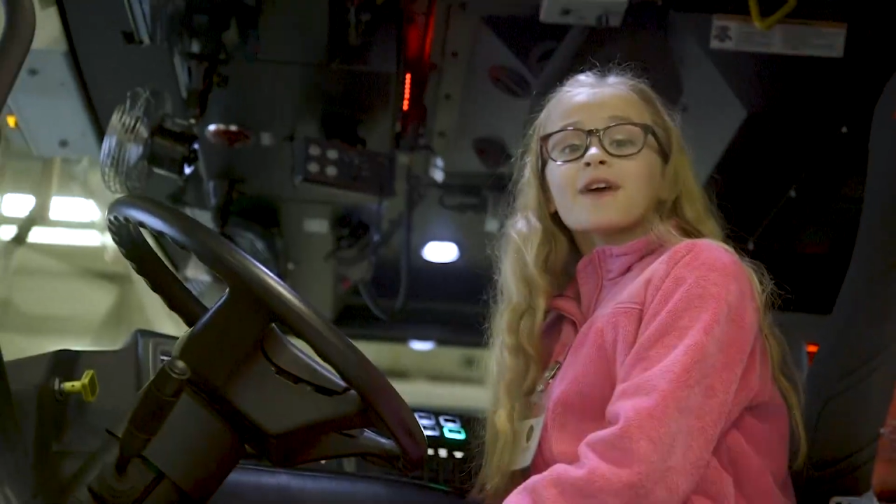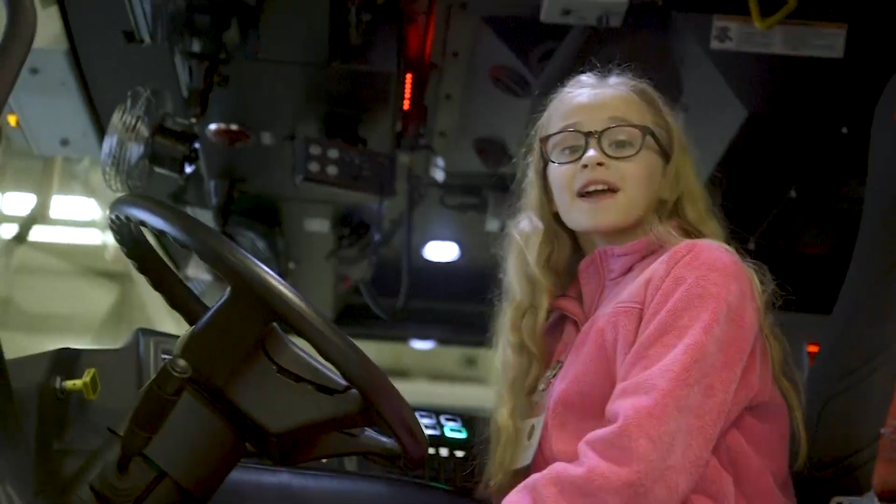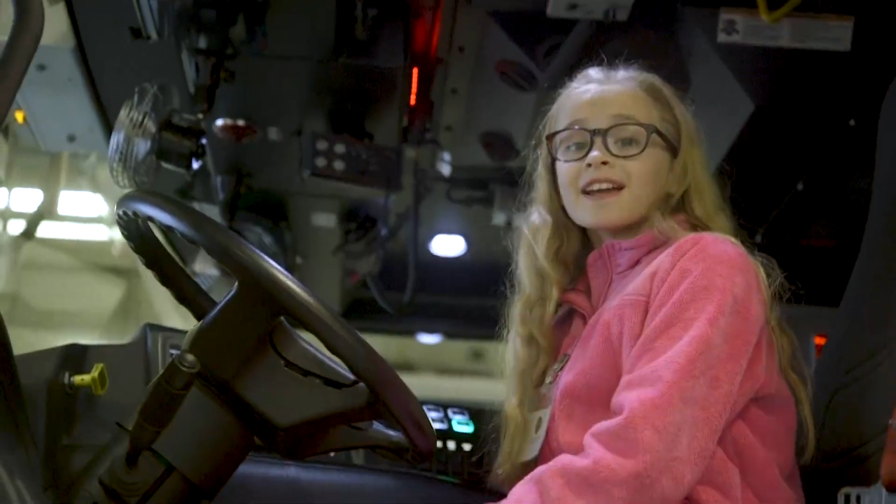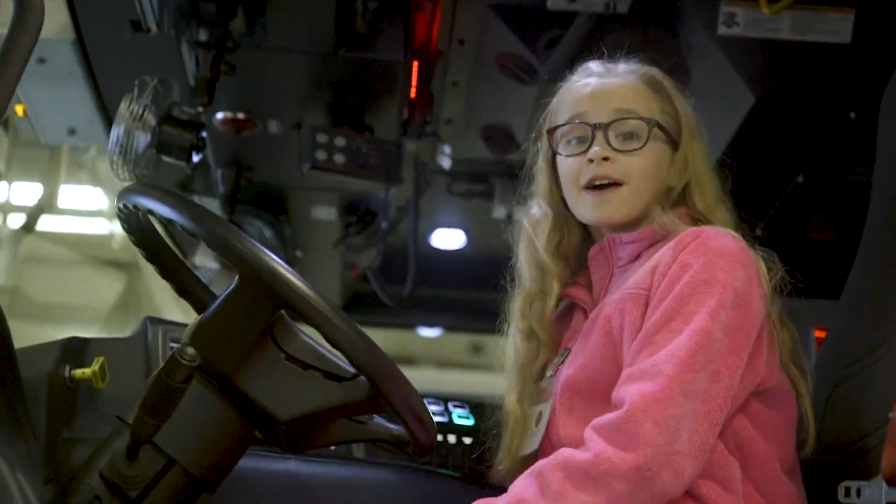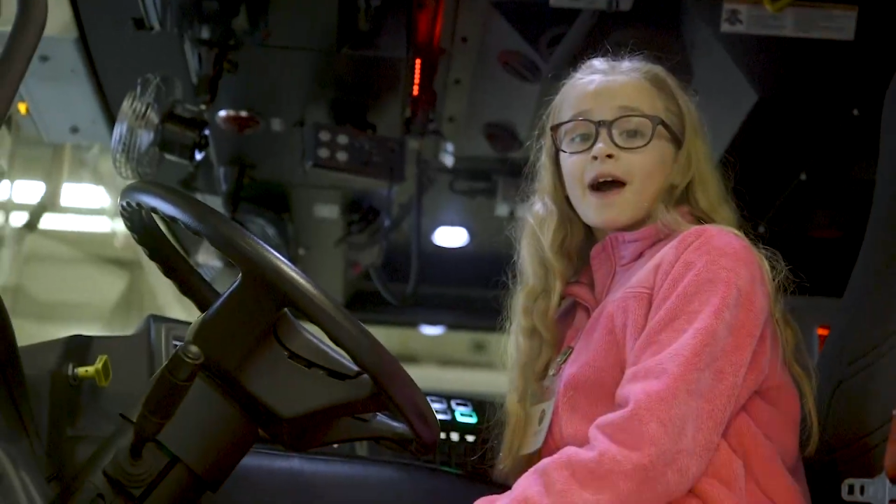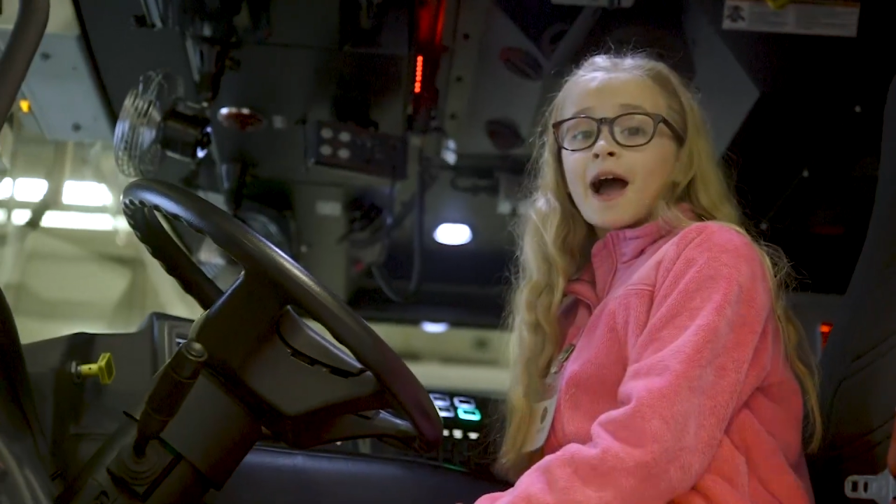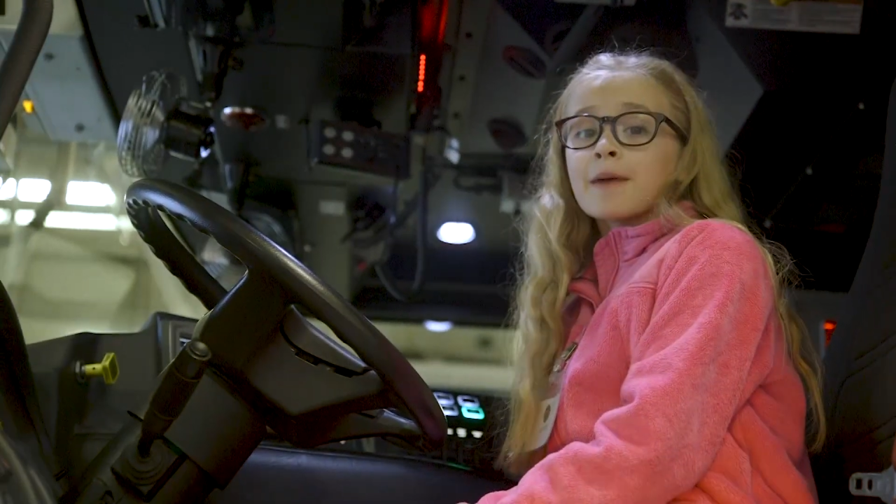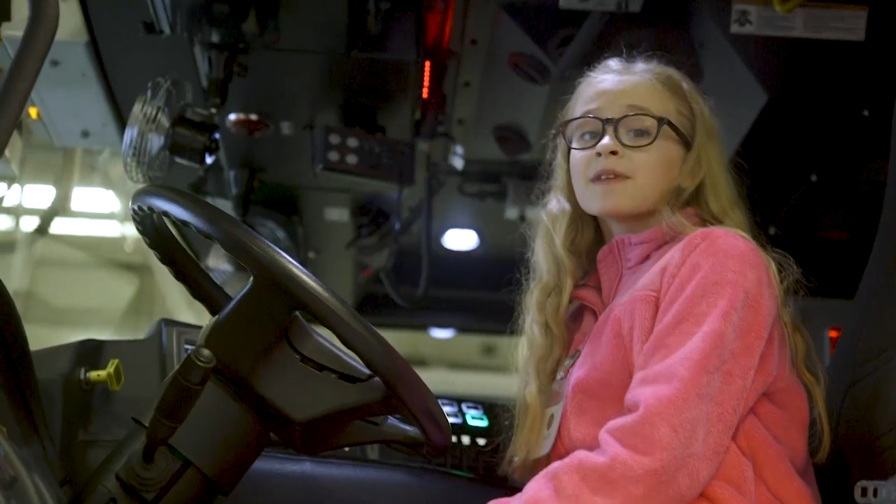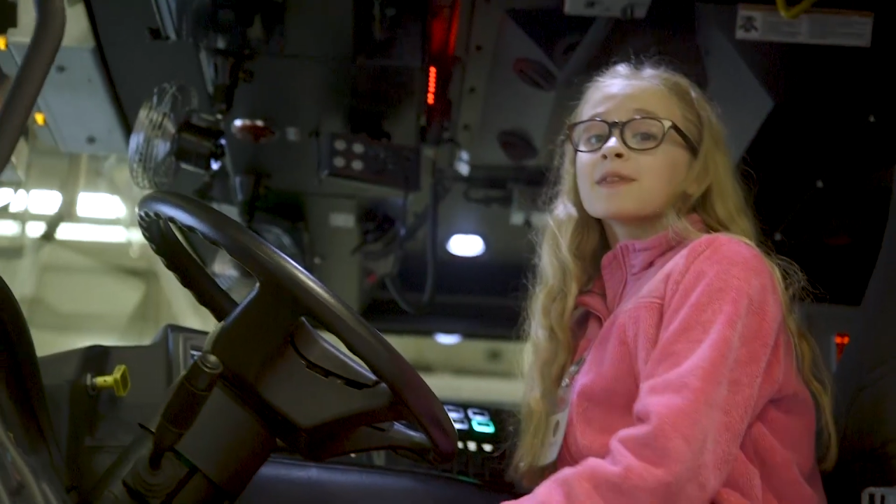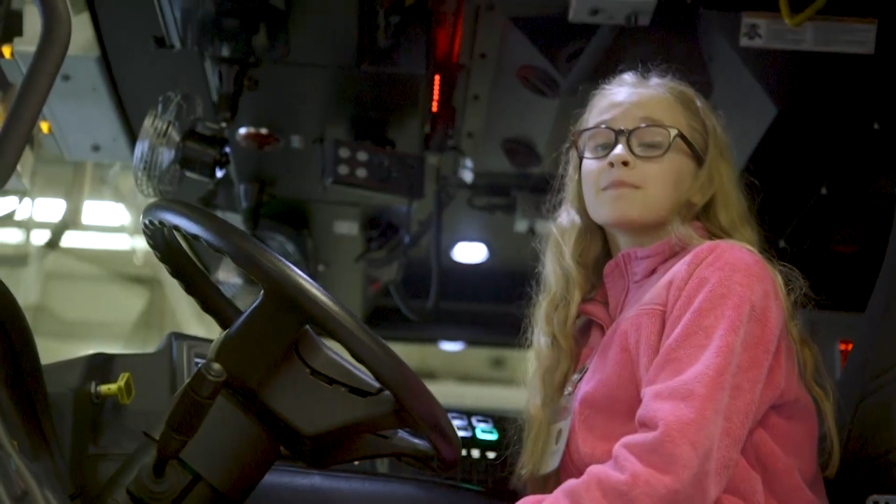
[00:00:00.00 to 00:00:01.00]
Right now,
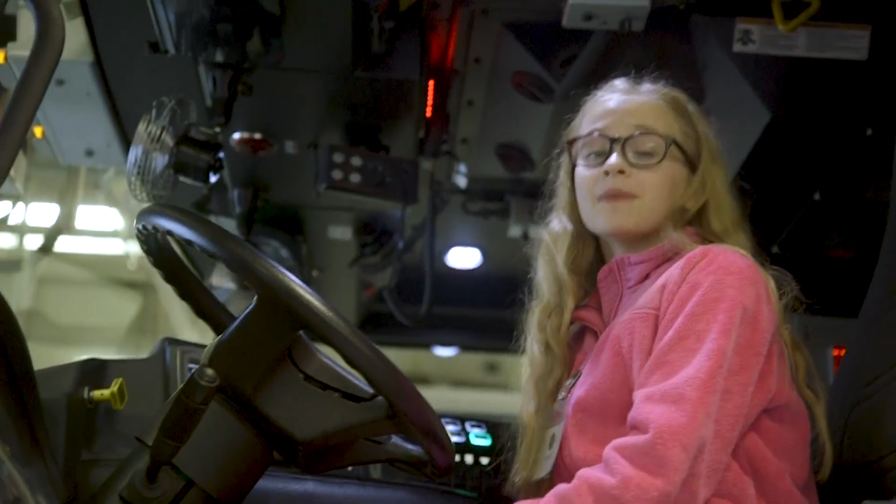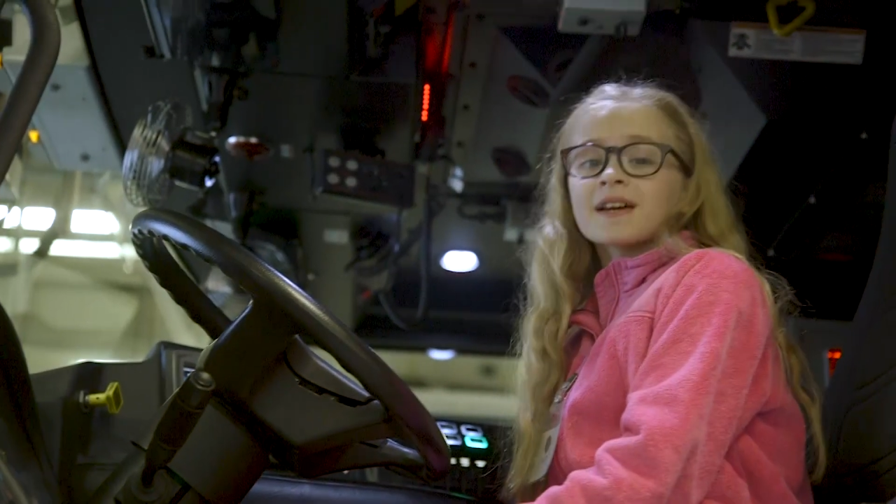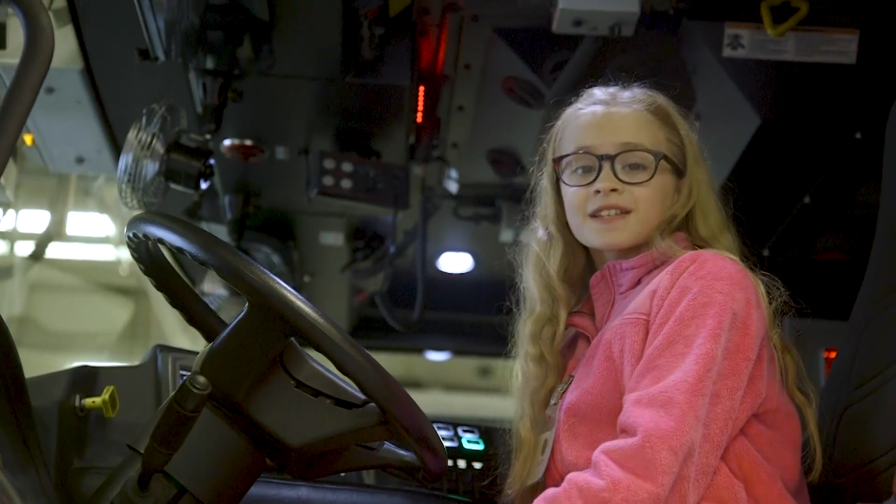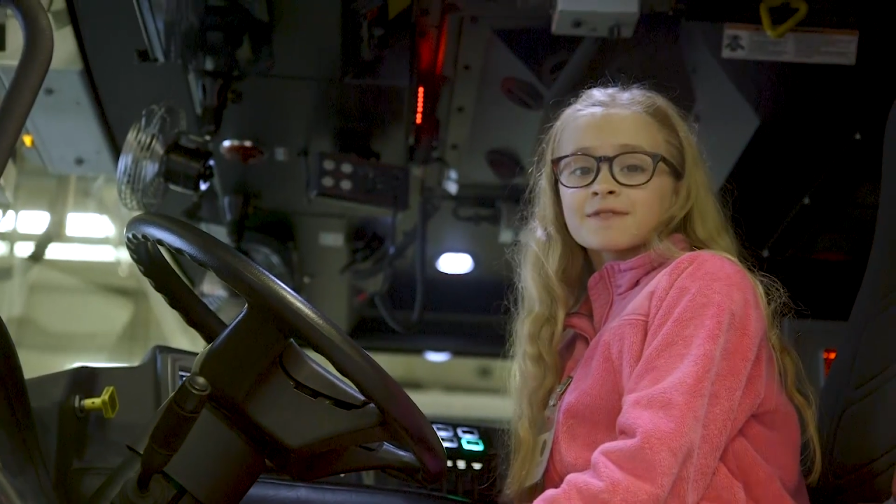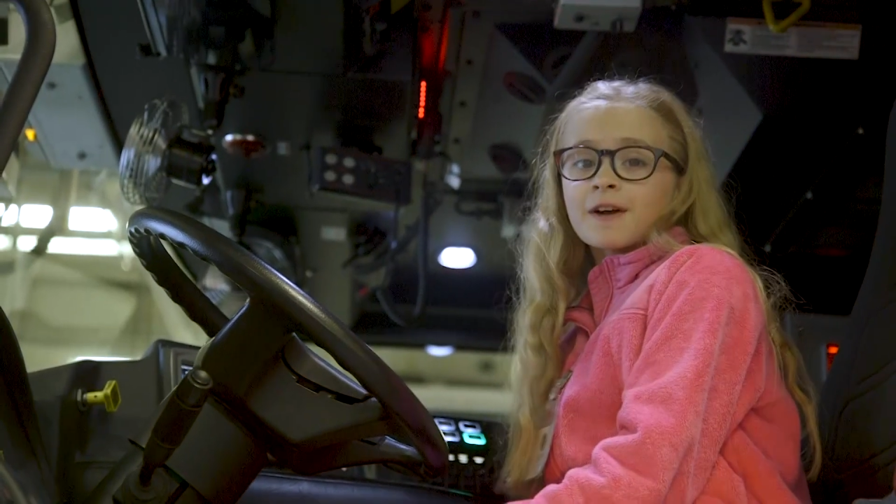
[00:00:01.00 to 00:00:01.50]
I'm in the biggest